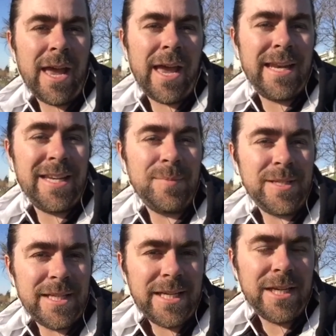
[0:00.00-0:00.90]
and in
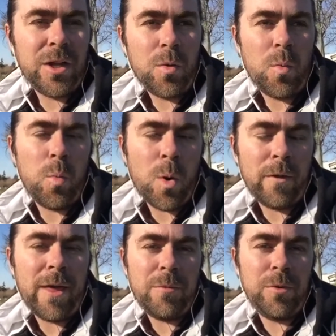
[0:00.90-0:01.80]
particular
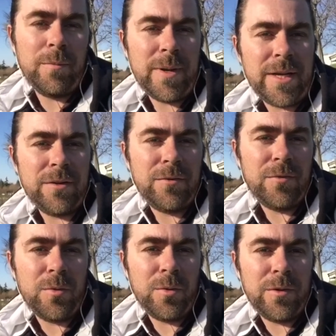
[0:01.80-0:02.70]
what that will mean
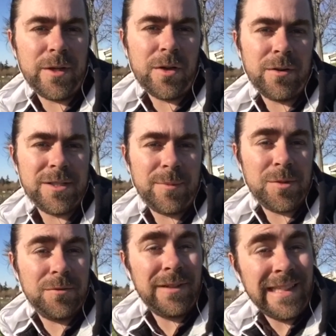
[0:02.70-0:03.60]
for the concept
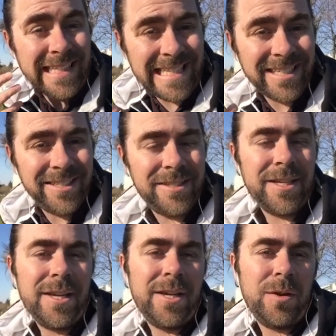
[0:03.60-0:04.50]
of leaders,
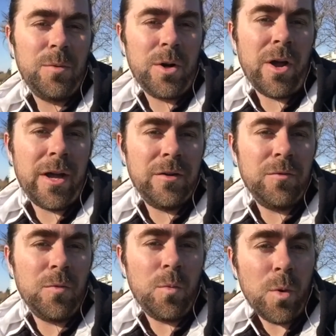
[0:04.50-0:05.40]
what kind of
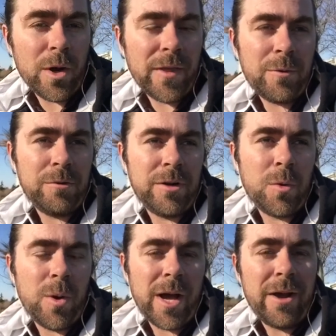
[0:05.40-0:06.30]
work that would
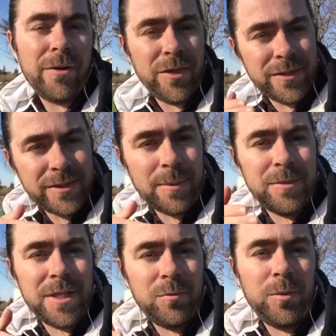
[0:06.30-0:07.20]
require and the
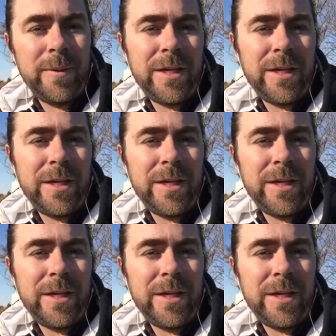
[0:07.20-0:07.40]
steps that we'll be